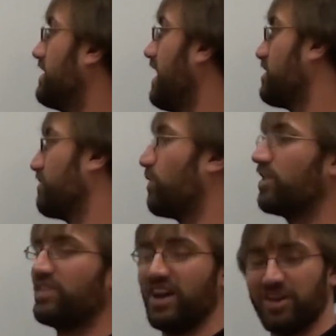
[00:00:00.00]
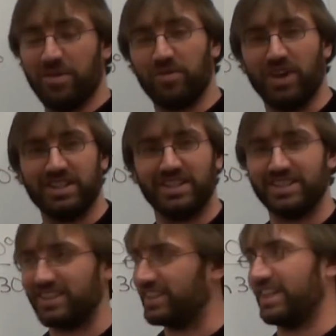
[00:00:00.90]
Tangent of 45 I memorize
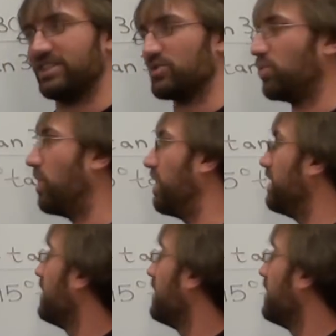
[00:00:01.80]
easily, that's just 1.